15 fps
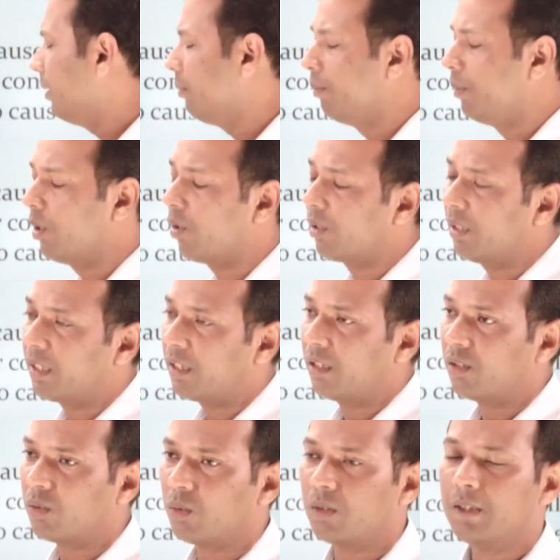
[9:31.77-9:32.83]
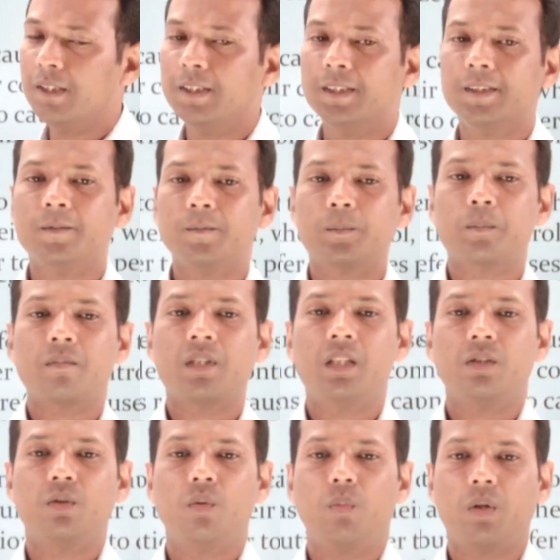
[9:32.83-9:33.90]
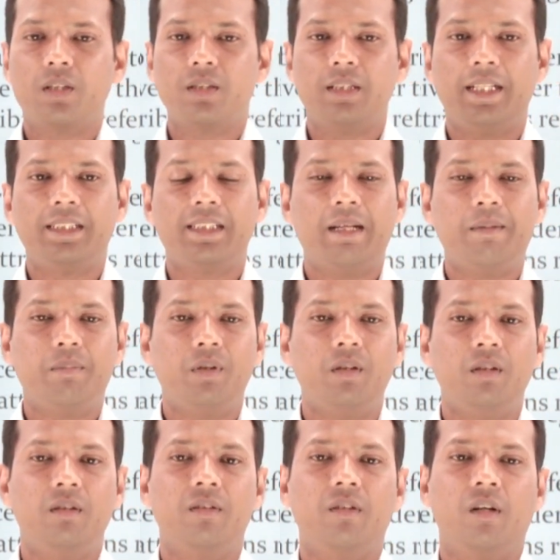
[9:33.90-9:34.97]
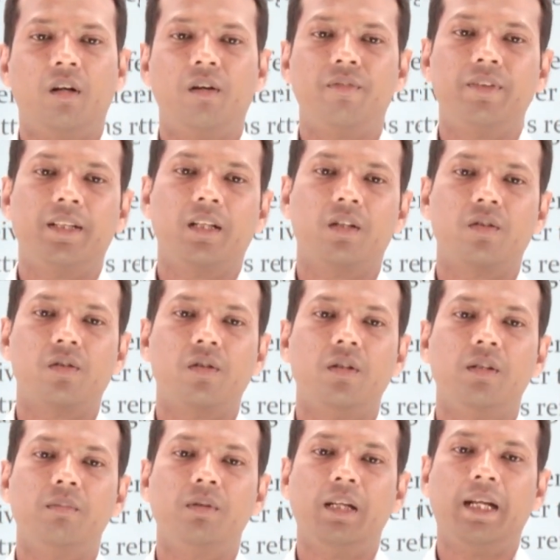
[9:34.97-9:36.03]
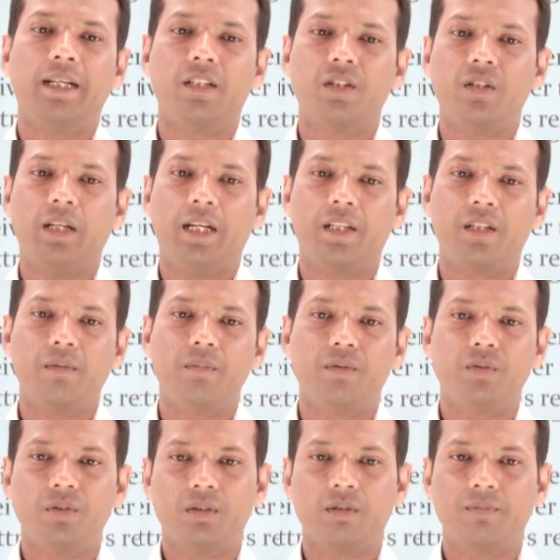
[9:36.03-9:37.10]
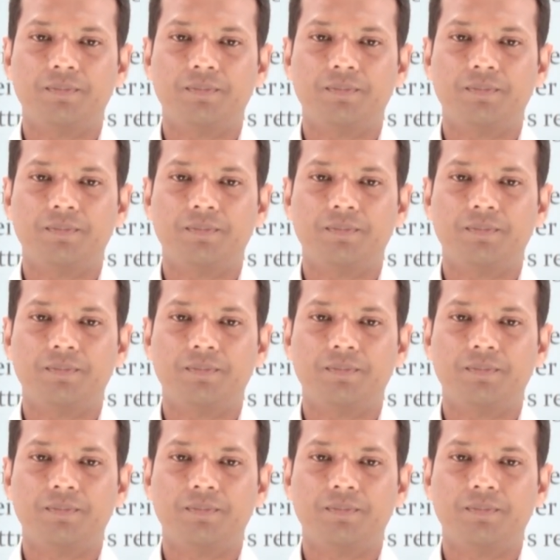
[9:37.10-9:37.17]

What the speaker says: beyond their control. So what is the example of a controllable attributes?